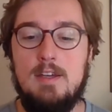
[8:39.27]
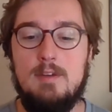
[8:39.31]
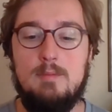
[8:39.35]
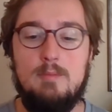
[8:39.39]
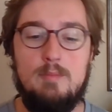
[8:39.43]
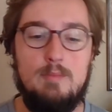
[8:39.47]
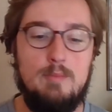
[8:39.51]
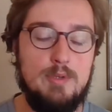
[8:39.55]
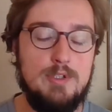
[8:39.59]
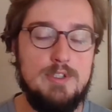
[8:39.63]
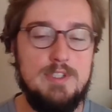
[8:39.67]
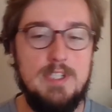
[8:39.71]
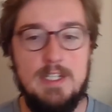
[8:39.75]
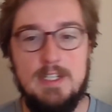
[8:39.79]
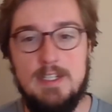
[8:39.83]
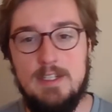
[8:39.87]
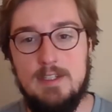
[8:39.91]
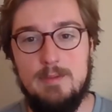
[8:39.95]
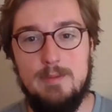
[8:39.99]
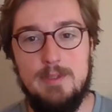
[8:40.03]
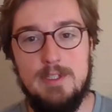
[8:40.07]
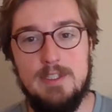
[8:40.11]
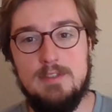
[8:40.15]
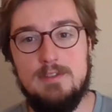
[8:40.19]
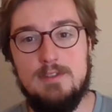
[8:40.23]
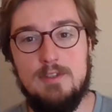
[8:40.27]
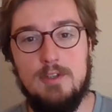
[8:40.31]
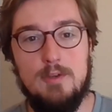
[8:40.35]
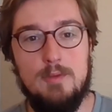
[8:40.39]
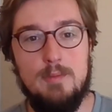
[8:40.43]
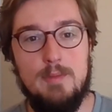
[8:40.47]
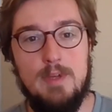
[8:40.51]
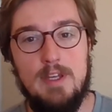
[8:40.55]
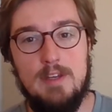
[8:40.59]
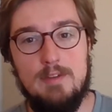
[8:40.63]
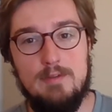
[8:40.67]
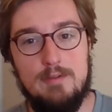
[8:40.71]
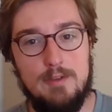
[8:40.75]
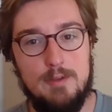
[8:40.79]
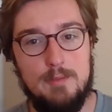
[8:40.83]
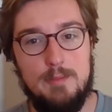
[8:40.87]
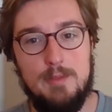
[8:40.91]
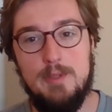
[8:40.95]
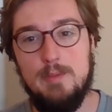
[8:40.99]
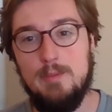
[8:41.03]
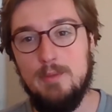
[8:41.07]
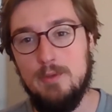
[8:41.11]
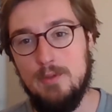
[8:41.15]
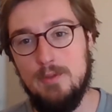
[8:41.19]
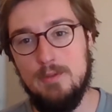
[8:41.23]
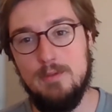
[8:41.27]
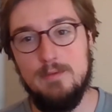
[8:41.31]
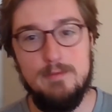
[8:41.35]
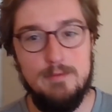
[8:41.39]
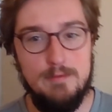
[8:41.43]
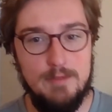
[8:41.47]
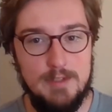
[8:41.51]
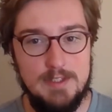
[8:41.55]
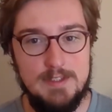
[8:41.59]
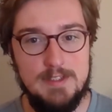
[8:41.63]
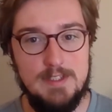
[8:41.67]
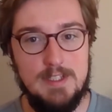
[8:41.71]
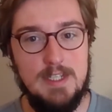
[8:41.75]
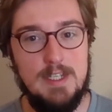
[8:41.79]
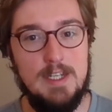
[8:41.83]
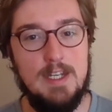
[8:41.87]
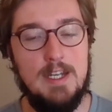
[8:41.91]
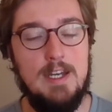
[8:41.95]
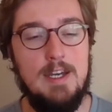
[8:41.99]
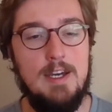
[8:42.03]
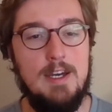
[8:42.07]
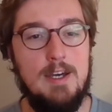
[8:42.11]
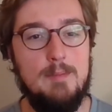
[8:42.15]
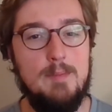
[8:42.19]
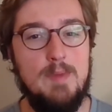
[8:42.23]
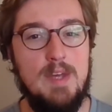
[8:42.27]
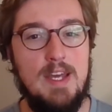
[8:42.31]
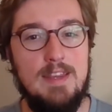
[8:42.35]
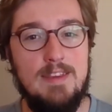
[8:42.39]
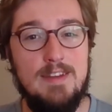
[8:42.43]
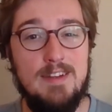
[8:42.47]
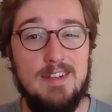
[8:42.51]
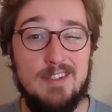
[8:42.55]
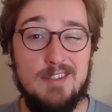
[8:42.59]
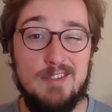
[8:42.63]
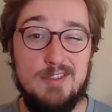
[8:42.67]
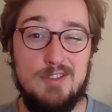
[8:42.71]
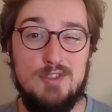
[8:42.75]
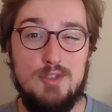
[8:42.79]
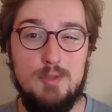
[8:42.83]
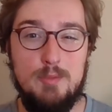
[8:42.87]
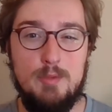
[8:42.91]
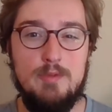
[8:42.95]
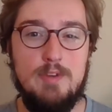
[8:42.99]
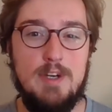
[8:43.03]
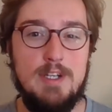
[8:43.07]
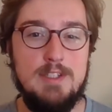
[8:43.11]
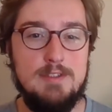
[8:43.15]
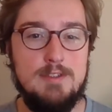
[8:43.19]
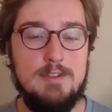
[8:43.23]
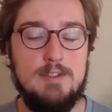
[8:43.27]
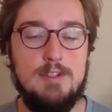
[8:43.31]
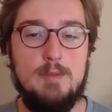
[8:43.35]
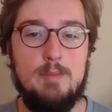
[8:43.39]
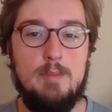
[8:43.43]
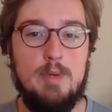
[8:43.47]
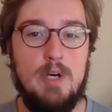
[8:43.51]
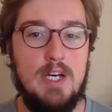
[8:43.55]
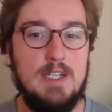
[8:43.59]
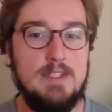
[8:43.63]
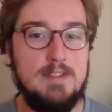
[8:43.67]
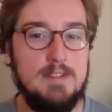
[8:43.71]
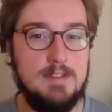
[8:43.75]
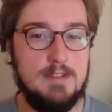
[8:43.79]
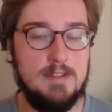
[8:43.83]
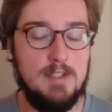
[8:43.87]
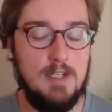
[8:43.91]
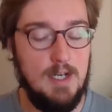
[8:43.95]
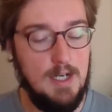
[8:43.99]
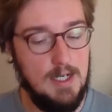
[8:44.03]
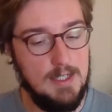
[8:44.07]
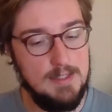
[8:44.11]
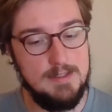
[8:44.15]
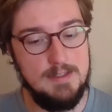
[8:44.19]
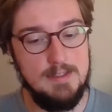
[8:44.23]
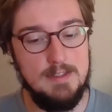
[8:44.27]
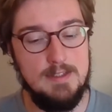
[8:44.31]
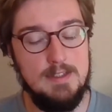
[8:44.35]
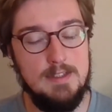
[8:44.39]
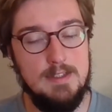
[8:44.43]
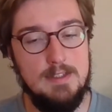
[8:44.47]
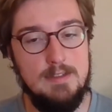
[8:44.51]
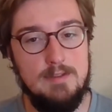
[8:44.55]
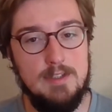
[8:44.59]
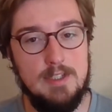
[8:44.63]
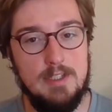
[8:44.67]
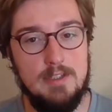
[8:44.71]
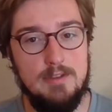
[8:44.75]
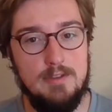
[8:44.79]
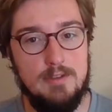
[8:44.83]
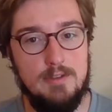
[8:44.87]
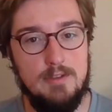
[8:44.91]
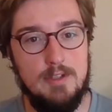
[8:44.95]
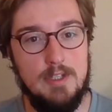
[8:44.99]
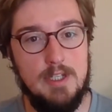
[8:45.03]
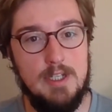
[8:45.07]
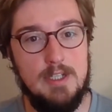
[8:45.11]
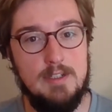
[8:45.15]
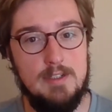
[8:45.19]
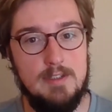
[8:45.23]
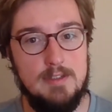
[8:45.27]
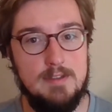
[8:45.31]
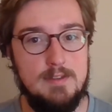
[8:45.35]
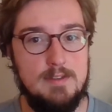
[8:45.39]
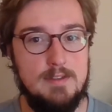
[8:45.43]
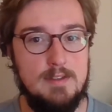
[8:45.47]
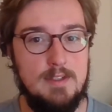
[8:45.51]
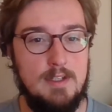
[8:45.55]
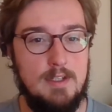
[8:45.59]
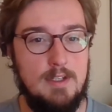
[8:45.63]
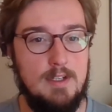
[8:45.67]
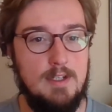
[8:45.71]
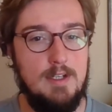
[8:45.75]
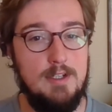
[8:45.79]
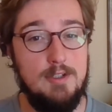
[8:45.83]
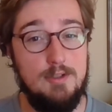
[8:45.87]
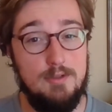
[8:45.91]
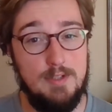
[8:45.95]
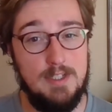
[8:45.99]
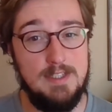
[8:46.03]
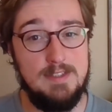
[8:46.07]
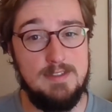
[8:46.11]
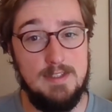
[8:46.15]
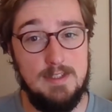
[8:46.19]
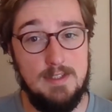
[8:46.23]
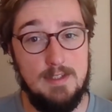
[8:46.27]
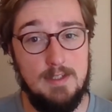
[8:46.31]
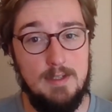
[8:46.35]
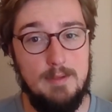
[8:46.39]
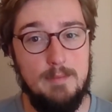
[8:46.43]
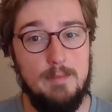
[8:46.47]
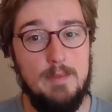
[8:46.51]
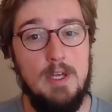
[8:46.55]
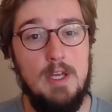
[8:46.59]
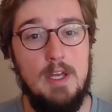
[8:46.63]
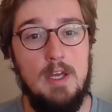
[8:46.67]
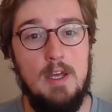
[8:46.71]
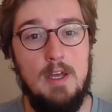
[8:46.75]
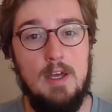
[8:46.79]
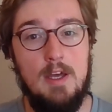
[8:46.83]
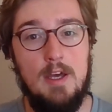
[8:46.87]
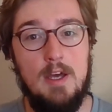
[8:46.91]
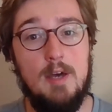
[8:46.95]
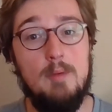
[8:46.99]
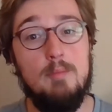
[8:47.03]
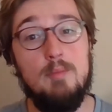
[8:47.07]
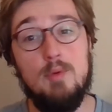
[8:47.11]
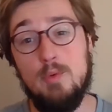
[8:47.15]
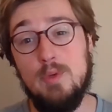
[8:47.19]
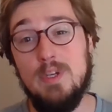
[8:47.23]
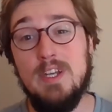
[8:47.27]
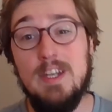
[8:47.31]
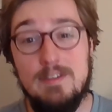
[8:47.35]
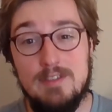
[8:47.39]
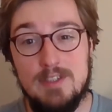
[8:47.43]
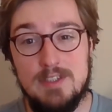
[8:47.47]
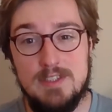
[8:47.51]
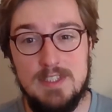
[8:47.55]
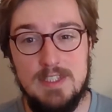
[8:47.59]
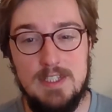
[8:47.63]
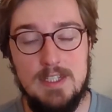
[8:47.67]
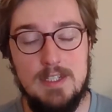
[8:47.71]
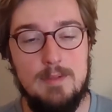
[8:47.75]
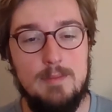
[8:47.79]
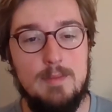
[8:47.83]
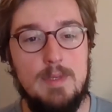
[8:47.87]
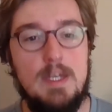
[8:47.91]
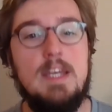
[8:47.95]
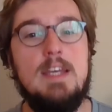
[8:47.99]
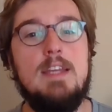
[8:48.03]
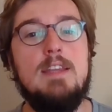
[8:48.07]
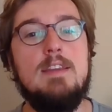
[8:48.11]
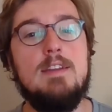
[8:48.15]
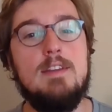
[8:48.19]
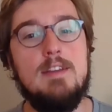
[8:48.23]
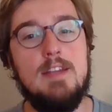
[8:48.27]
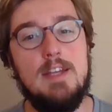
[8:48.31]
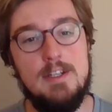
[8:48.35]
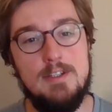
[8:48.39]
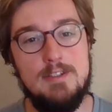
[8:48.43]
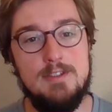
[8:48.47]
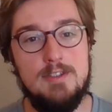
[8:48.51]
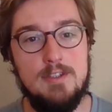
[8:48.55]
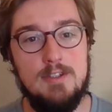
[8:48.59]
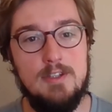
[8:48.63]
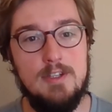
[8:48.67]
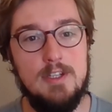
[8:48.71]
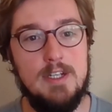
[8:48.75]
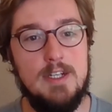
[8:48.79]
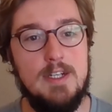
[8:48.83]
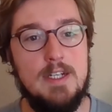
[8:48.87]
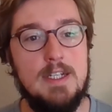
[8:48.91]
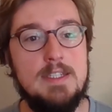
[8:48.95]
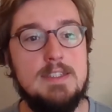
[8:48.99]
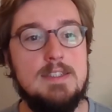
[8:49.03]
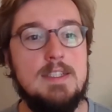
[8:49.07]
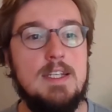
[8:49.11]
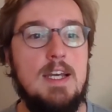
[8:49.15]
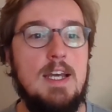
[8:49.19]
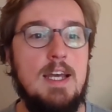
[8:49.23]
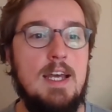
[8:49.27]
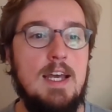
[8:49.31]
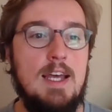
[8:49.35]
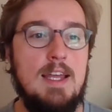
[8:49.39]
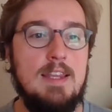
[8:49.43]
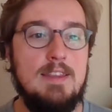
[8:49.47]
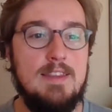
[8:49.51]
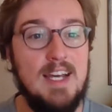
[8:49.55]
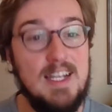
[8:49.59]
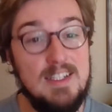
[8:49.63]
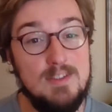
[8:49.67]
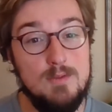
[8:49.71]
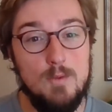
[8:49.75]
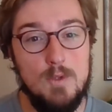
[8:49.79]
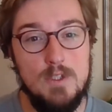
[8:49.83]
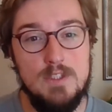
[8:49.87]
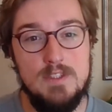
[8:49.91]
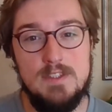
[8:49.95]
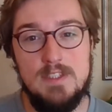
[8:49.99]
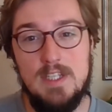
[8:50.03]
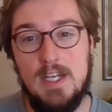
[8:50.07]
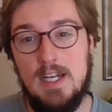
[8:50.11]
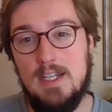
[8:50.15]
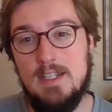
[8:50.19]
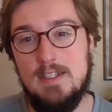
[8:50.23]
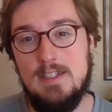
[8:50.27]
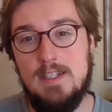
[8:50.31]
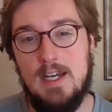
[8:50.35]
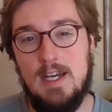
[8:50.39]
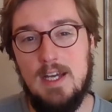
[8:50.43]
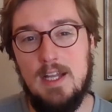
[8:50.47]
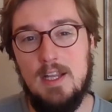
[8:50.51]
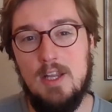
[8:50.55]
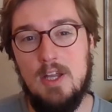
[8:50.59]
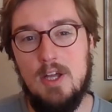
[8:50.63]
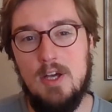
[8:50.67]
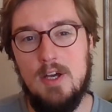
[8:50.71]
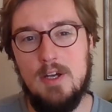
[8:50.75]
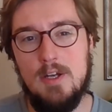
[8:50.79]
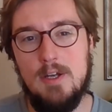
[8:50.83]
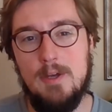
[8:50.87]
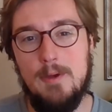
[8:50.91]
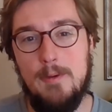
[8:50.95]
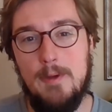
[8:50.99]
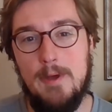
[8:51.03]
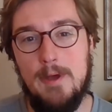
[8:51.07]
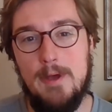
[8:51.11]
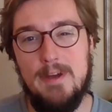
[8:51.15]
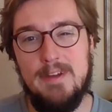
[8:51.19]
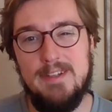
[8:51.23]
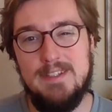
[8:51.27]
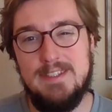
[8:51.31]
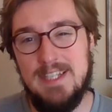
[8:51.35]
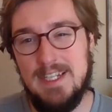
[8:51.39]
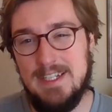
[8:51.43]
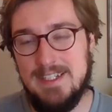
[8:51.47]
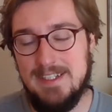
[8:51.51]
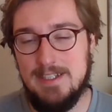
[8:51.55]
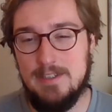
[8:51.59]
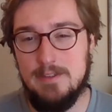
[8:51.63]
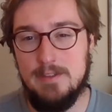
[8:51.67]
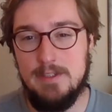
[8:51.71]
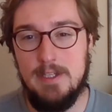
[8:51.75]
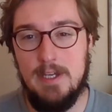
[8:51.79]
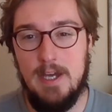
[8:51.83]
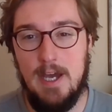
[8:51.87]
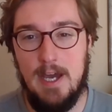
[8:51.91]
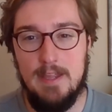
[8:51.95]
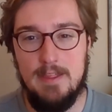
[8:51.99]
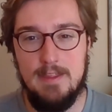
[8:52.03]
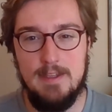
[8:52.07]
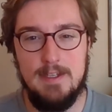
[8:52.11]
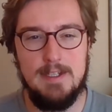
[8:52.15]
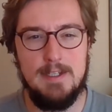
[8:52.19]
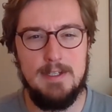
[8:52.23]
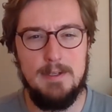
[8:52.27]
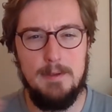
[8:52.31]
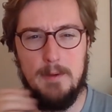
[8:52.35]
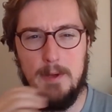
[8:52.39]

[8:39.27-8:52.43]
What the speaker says: pretending to be a stone man for people visiting, and their supervisor, their boss, is constantly leaving little letters addressing them, but we never see him, and the letters are hilarious. That's one-sided dialogue. Technically, I think